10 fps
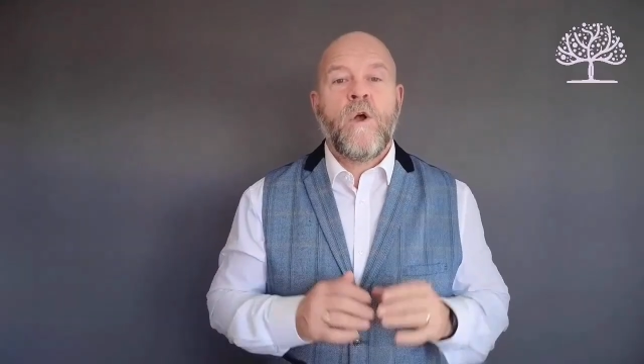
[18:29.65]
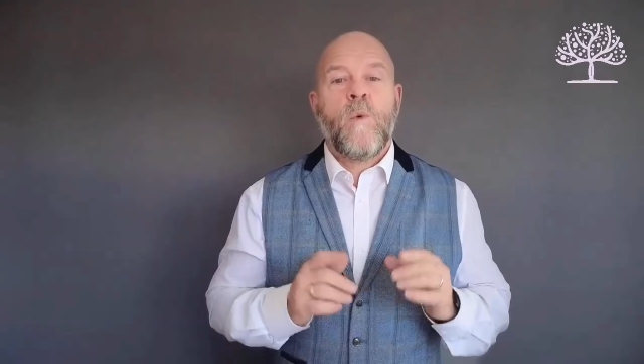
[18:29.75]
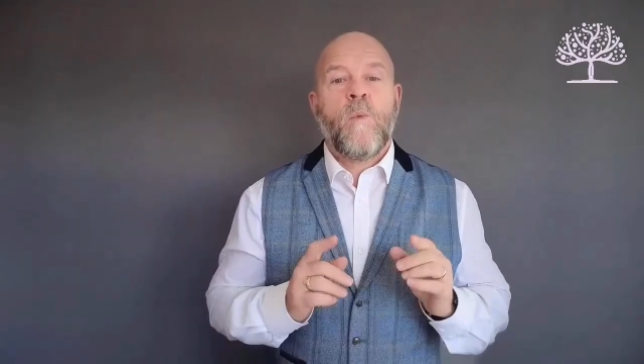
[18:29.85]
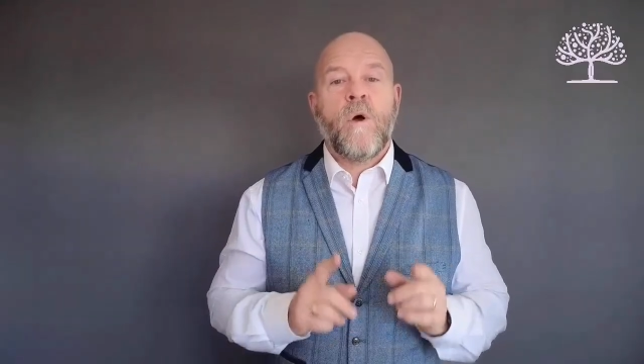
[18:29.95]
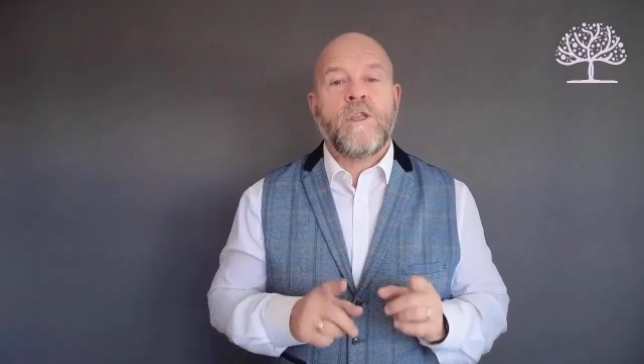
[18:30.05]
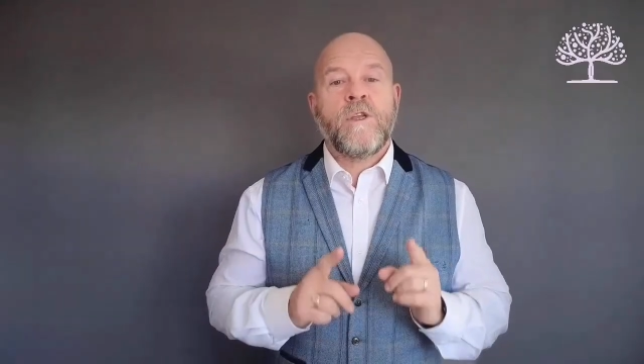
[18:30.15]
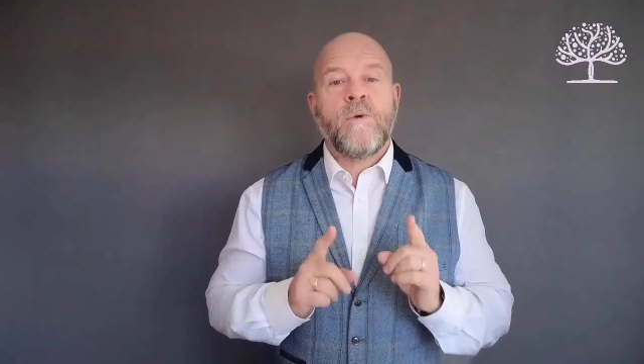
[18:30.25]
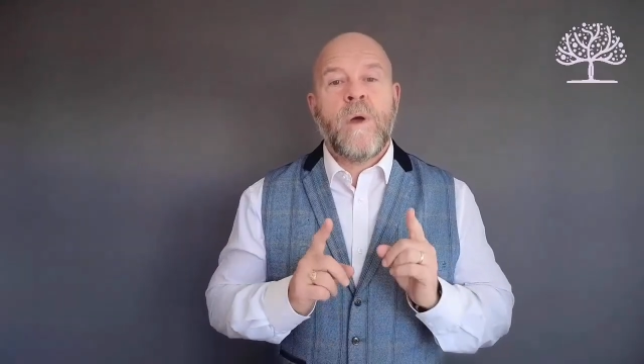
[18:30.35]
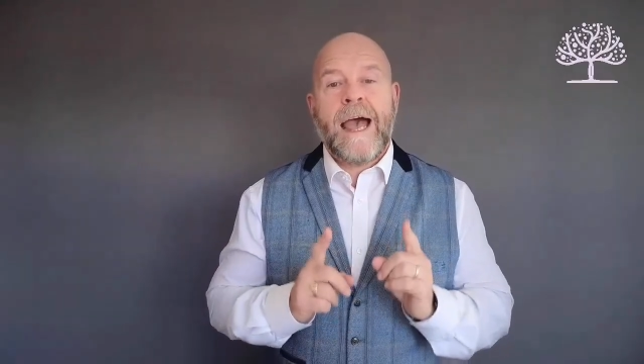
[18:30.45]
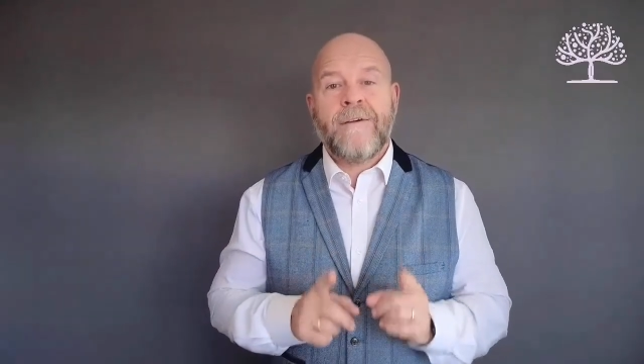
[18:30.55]
what
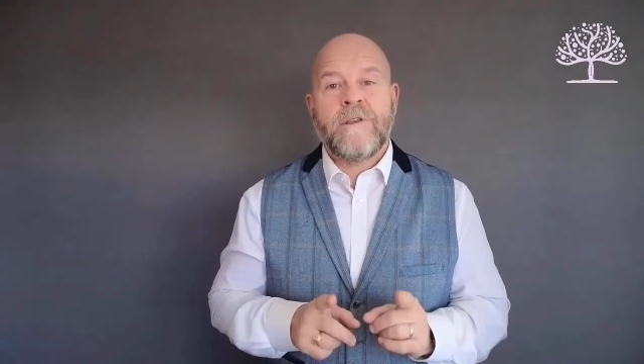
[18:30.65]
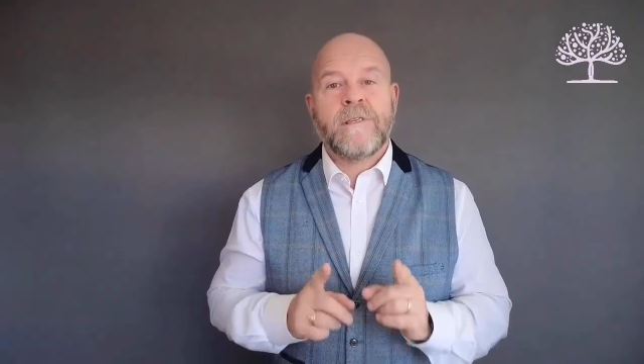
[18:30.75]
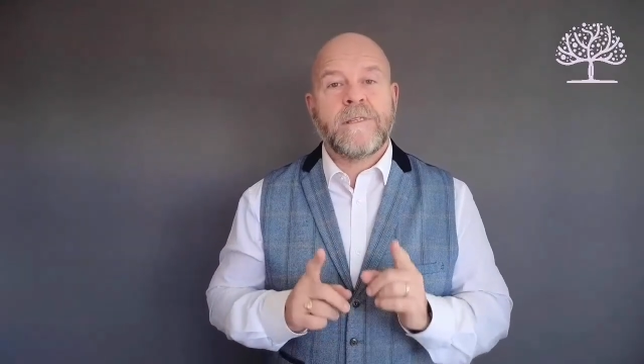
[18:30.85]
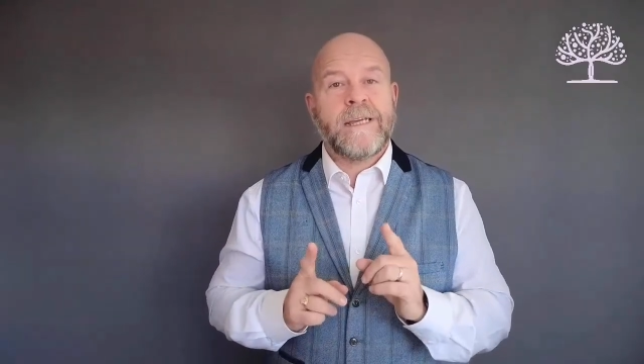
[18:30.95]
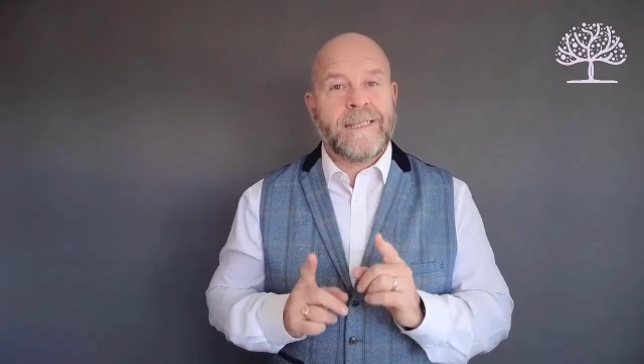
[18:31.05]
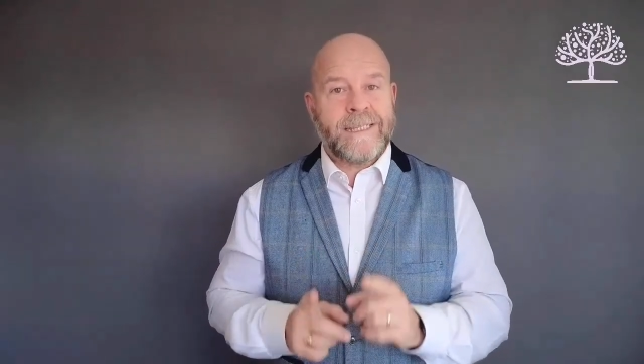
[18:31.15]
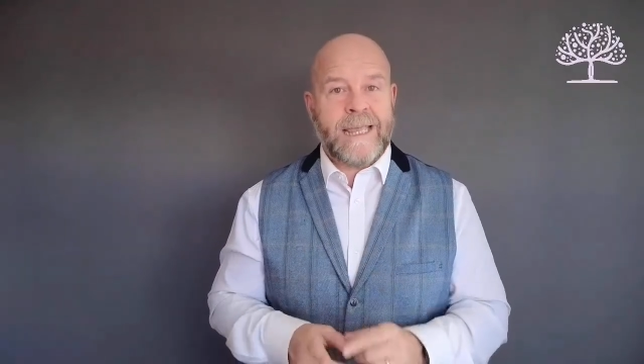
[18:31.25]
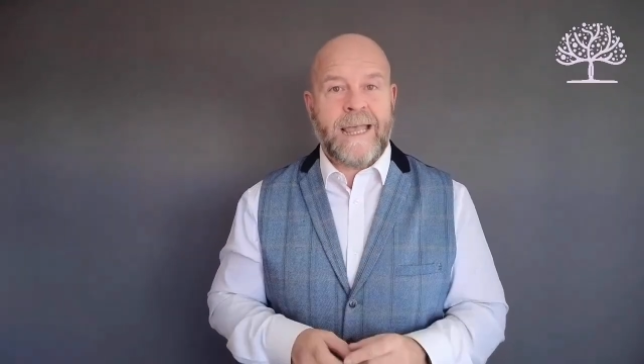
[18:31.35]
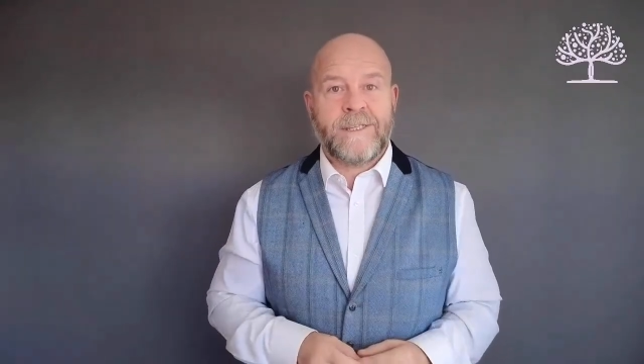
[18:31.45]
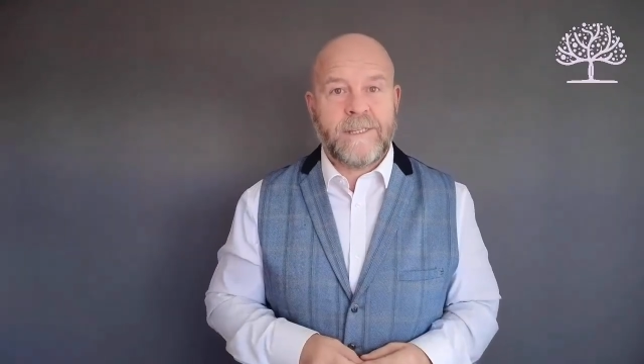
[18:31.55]
you haven't
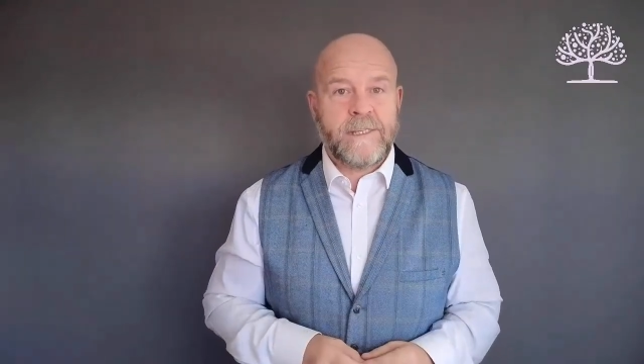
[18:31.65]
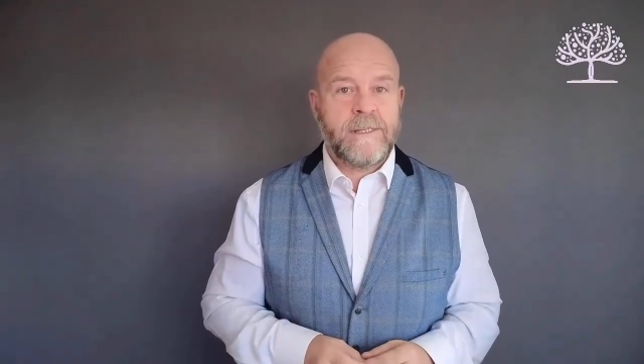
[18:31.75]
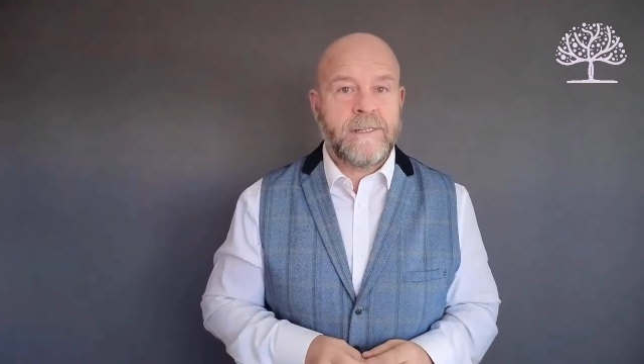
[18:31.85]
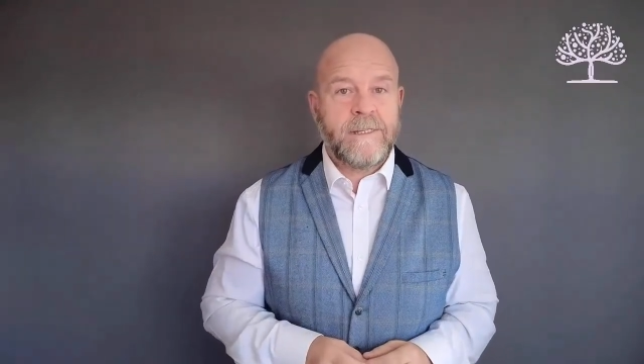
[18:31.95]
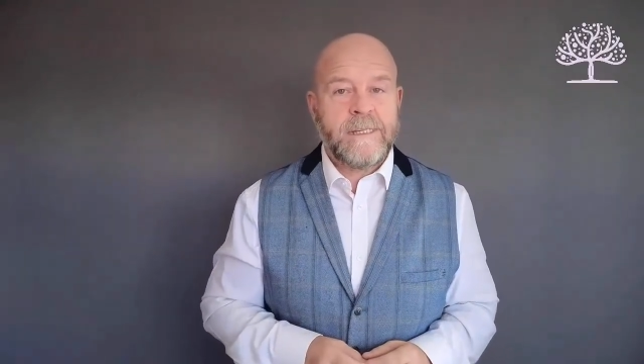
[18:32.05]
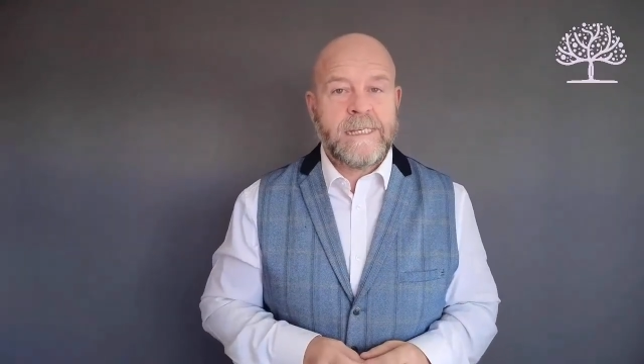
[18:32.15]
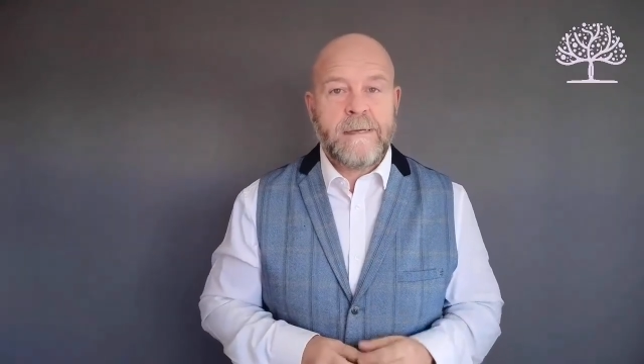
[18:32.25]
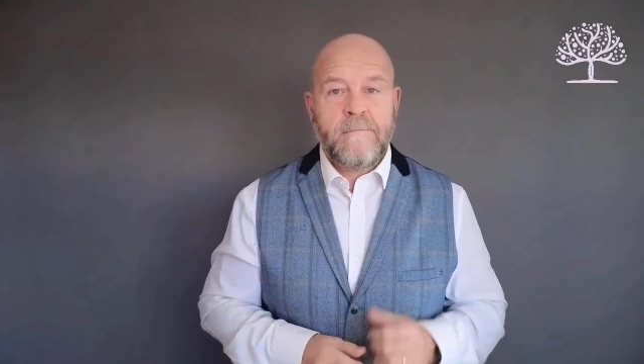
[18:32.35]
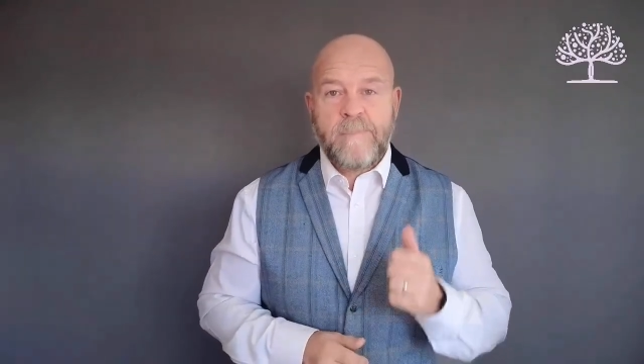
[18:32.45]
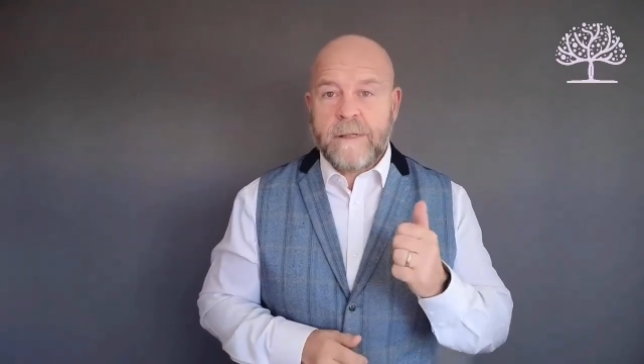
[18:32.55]
assessed.
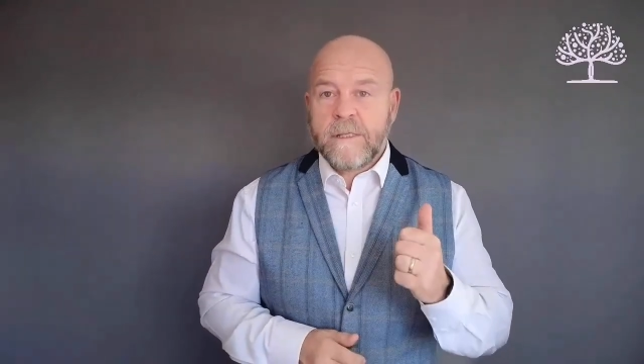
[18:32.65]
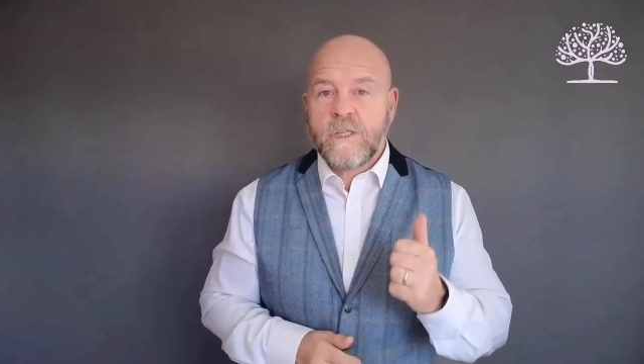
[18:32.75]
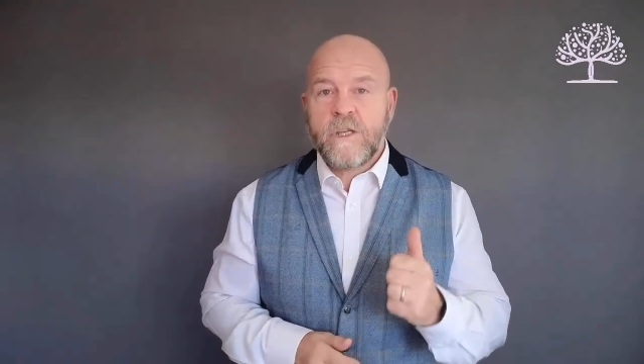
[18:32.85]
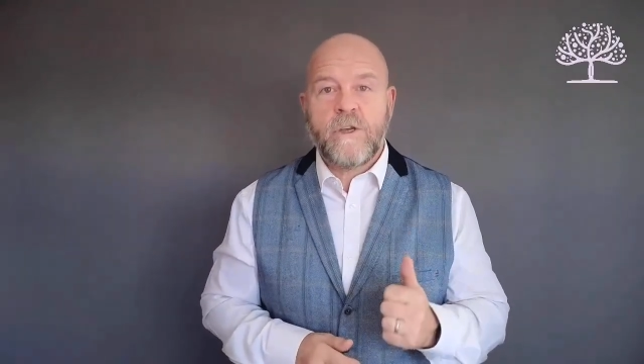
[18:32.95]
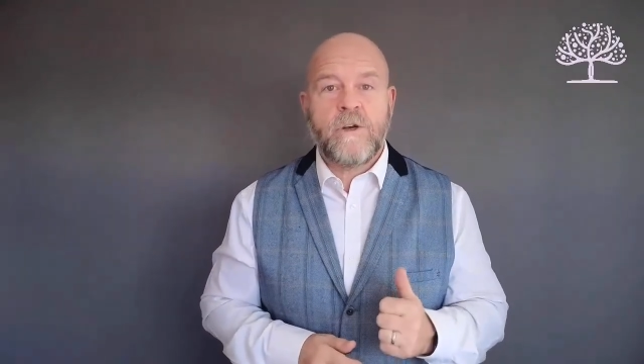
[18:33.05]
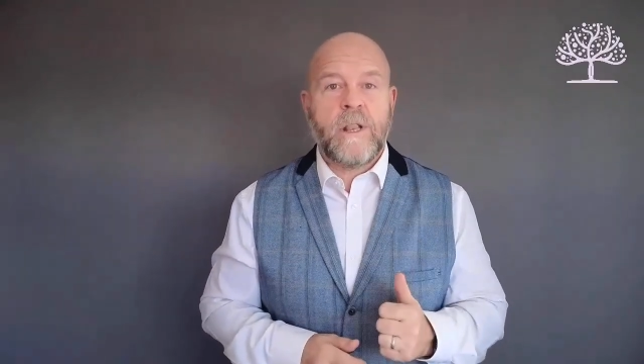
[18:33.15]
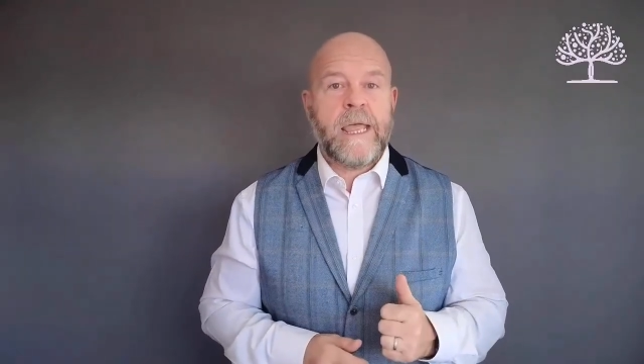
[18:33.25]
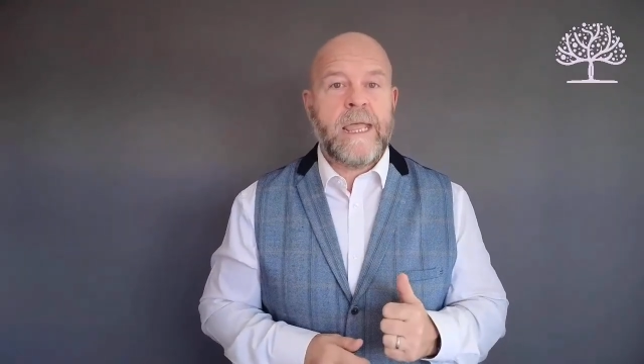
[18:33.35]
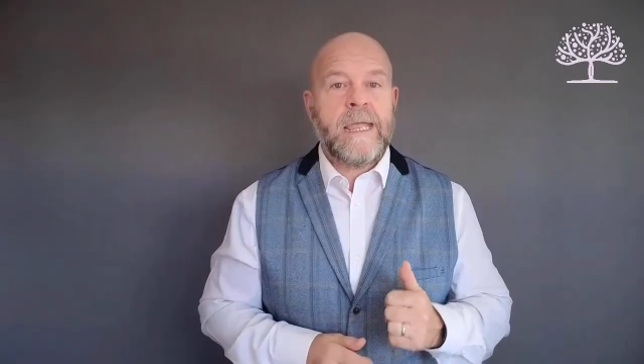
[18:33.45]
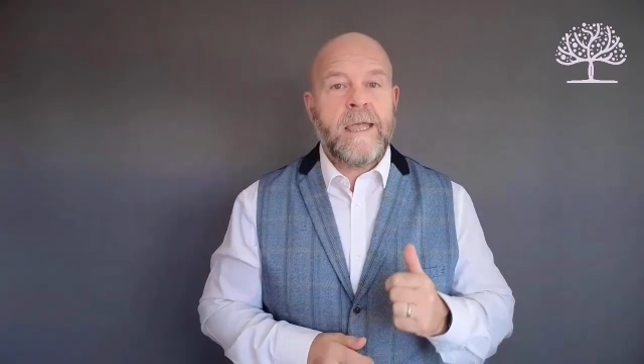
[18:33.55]
Build securely,